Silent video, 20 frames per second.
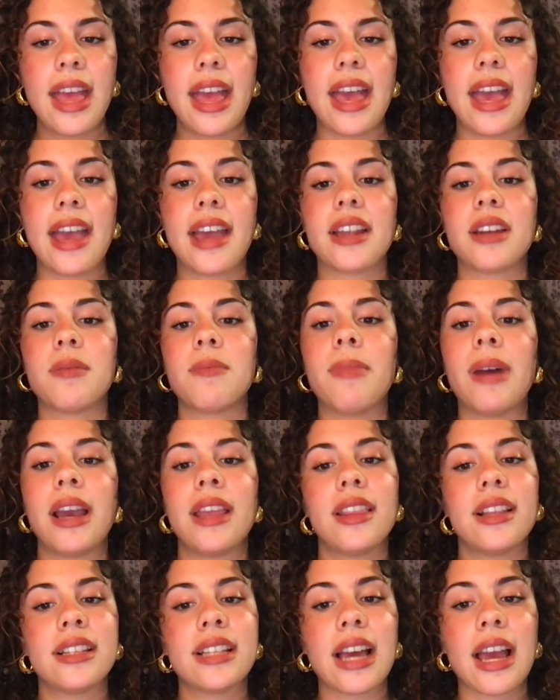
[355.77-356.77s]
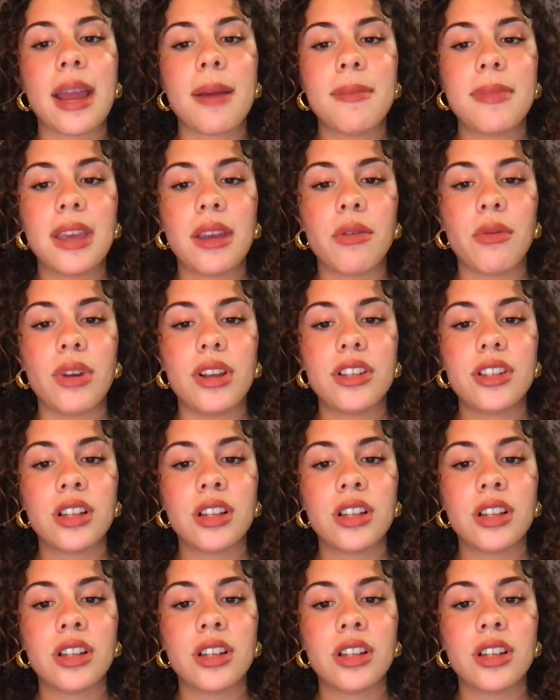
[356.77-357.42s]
and by the time they reach